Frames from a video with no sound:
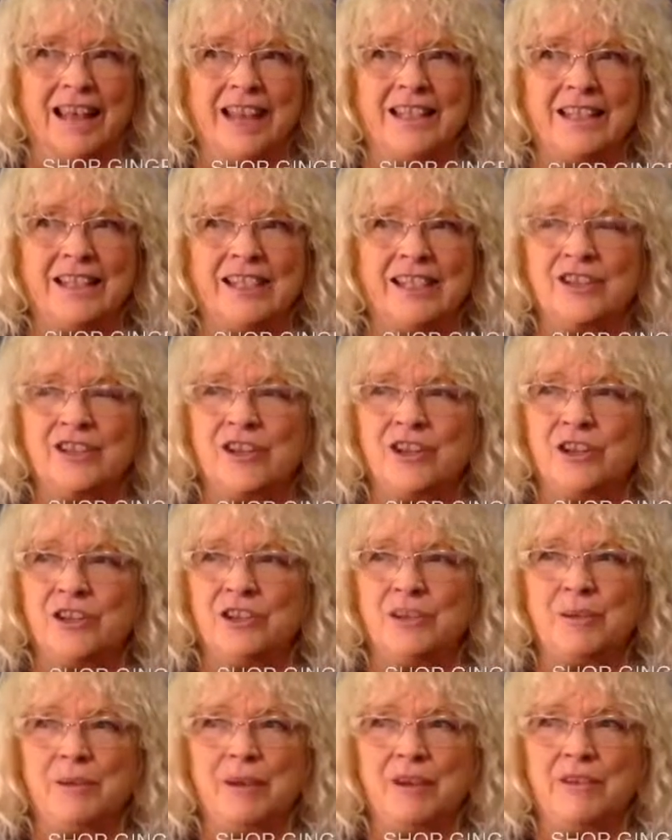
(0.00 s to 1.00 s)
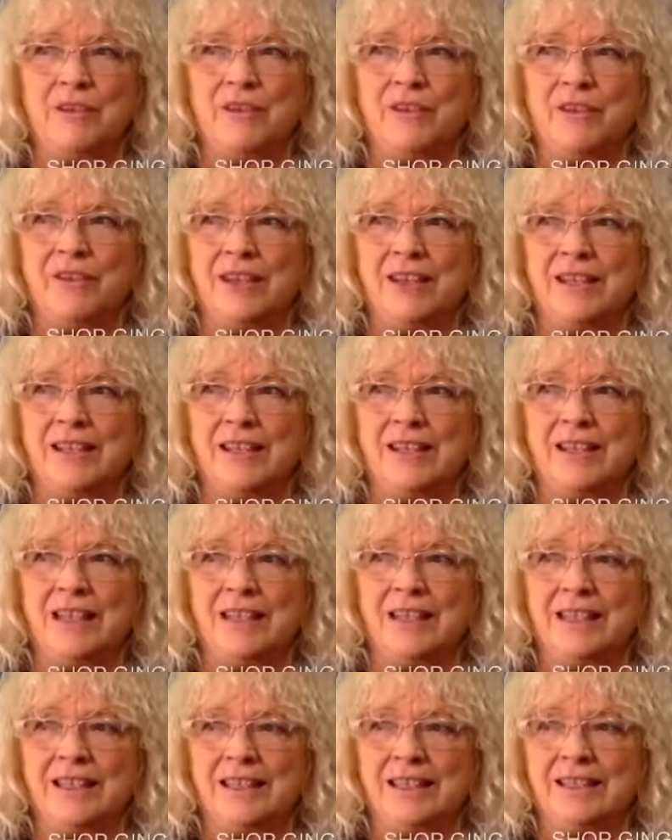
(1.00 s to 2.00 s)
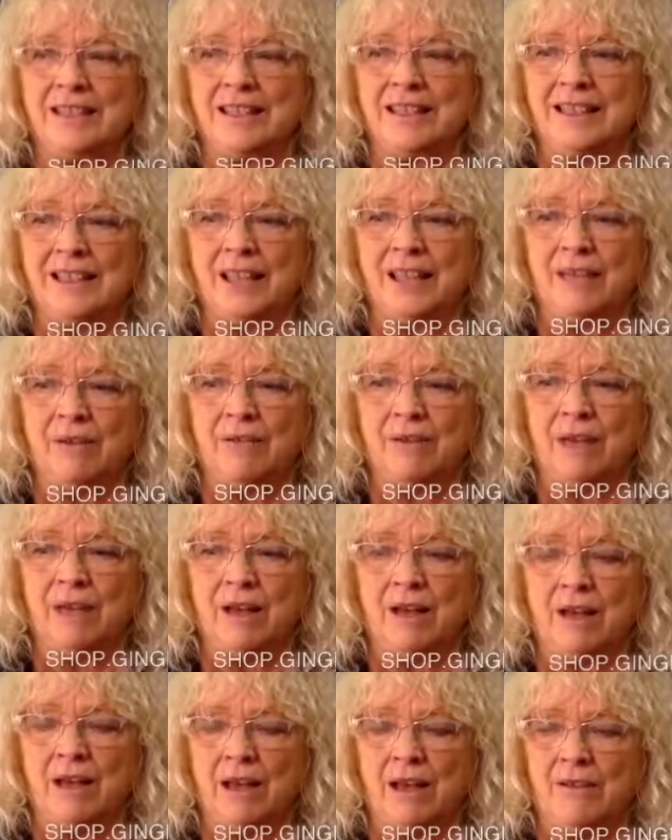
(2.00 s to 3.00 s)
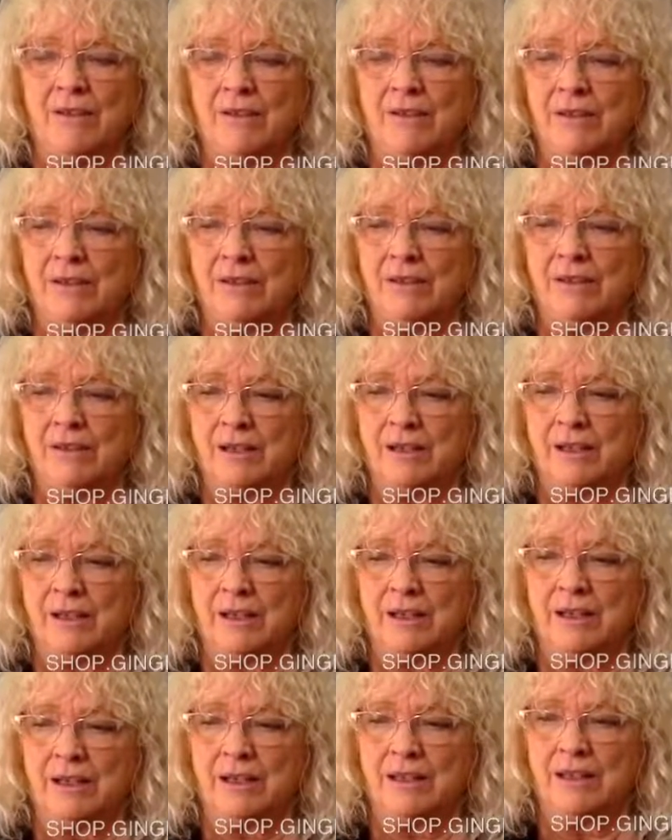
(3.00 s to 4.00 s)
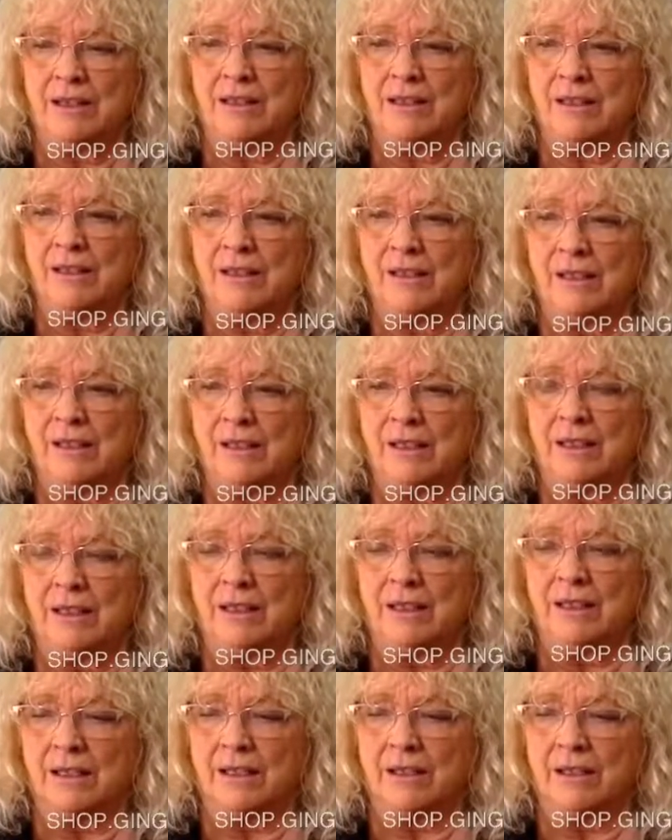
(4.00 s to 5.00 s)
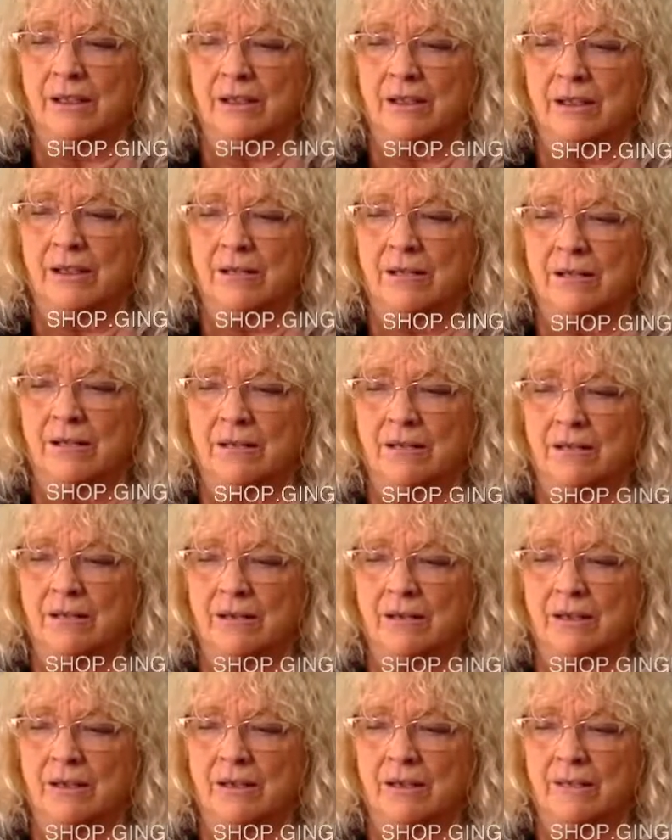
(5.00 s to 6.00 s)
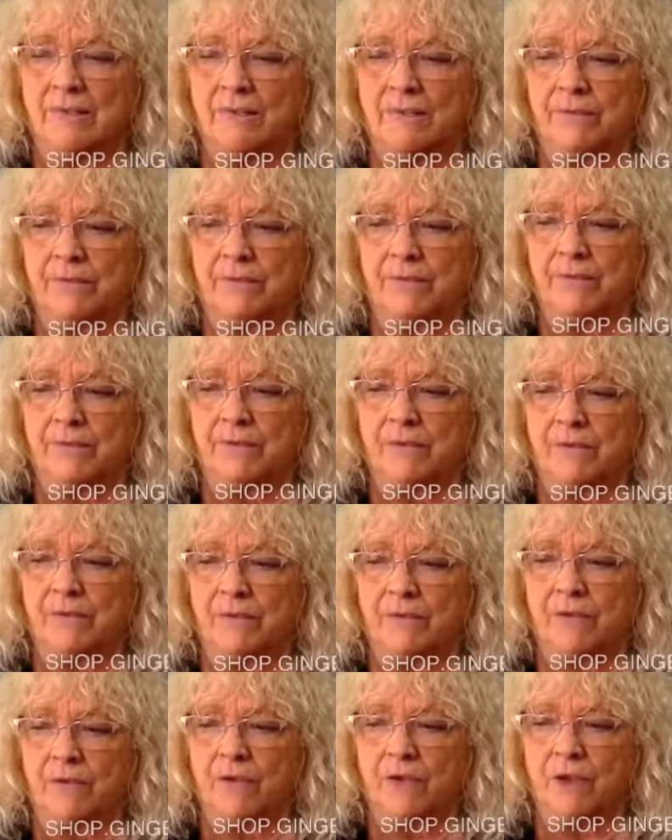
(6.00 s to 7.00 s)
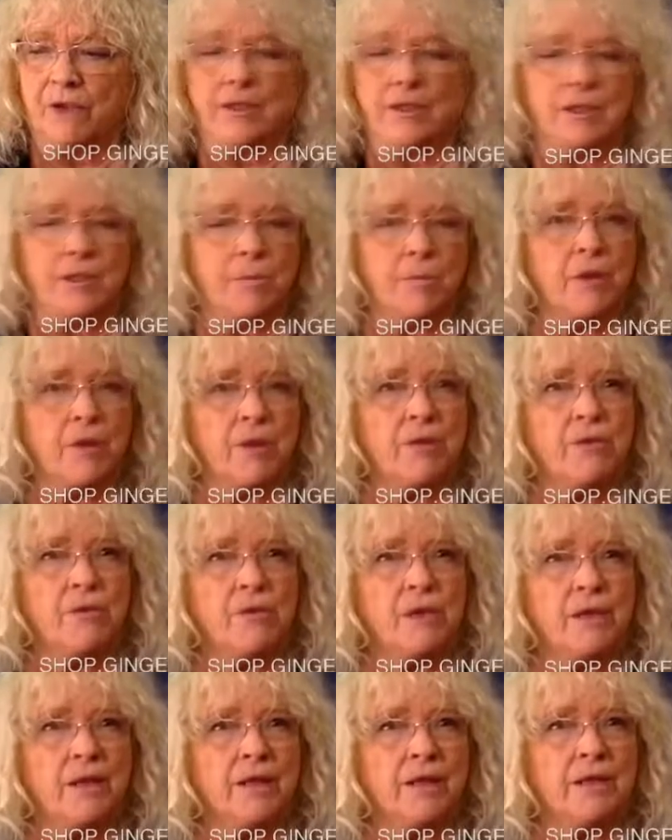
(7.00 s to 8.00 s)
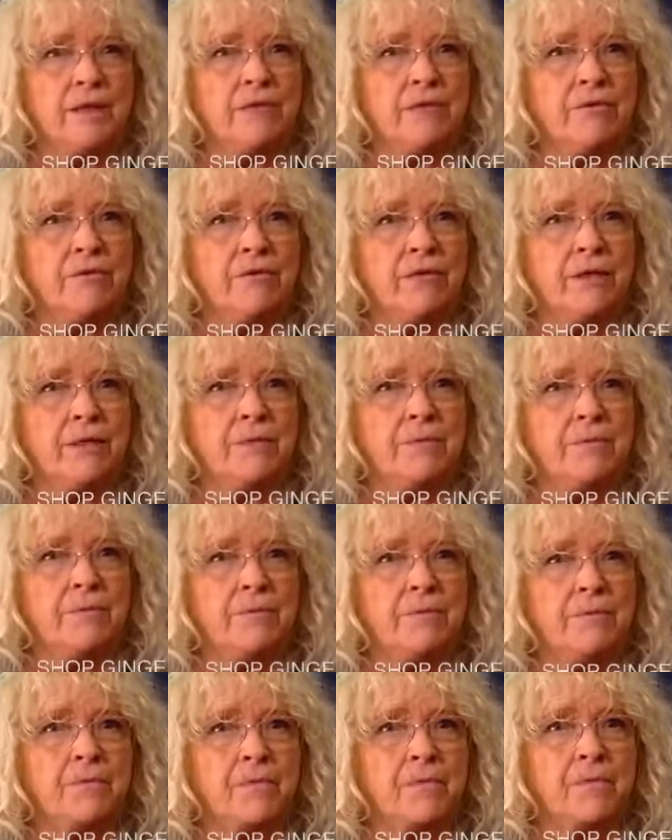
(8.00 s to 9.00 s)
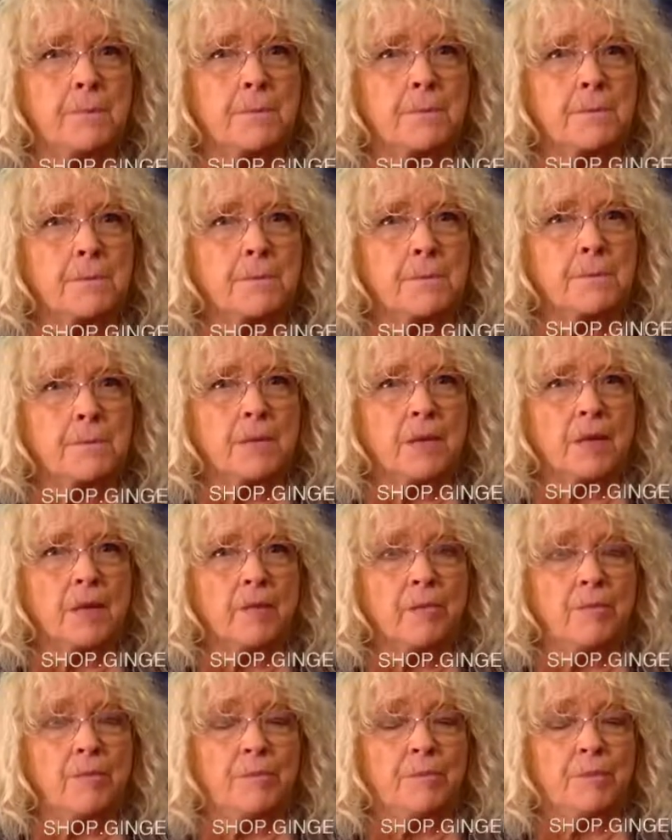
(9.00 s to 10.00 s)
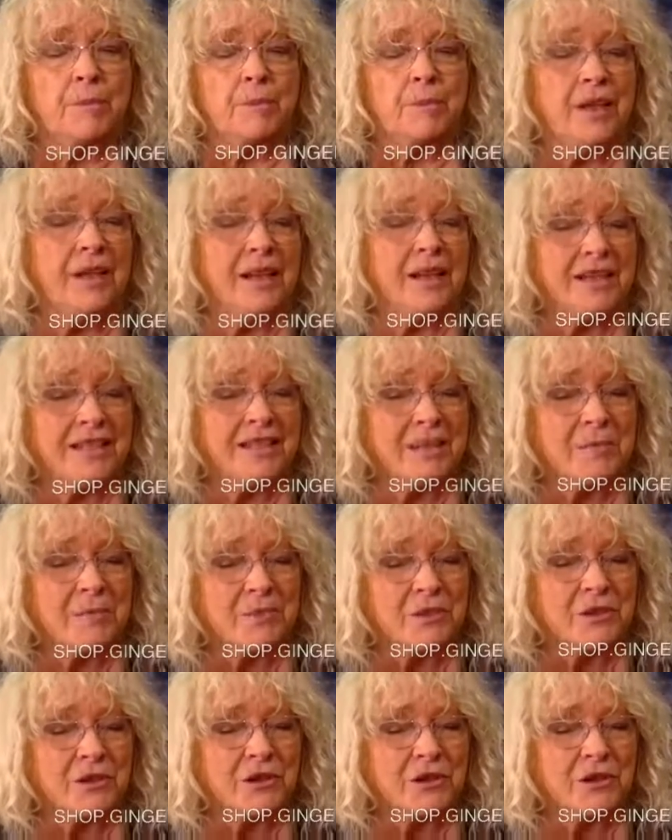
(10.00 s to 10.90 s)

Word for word: and it just shows me for this next level, I haven't, I gotta, I don't know, find some other ways of um, putting a dimmer